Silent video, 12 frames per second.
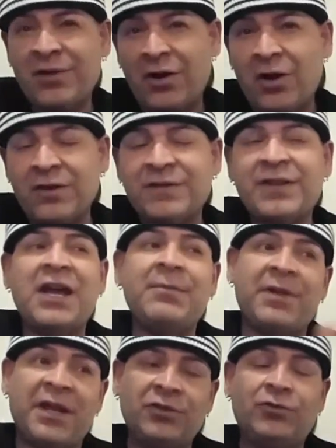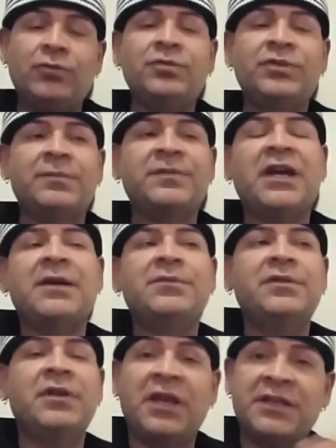Not all the time, but I do
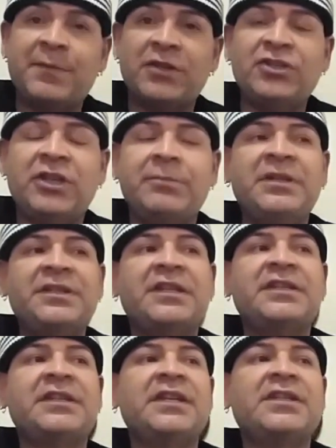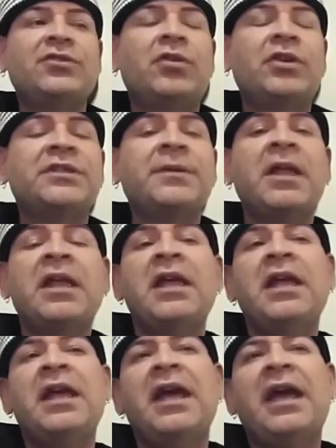sometimes, especially in misas and sesiones.
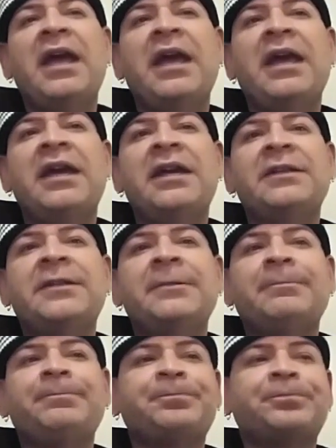And